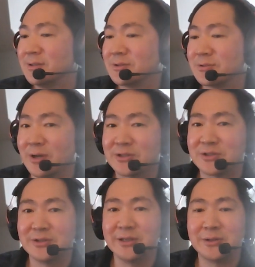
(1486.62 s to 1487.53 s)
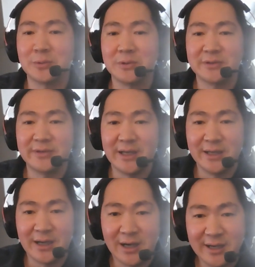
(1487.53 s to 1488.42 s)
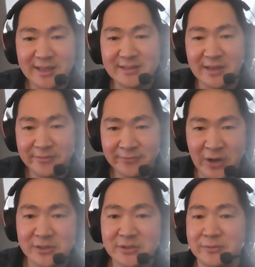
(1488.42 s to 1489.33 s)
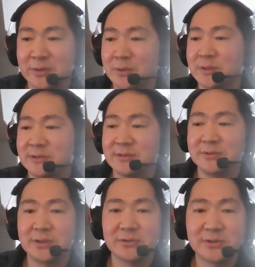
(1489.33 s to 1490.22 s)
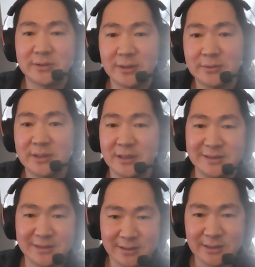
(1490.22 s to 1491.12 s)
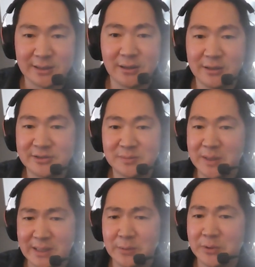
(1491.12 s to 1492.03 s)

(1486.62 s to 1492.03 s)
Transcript: structure in a world of AI is a fraction of what it was 2 years ago, at least in the technology space.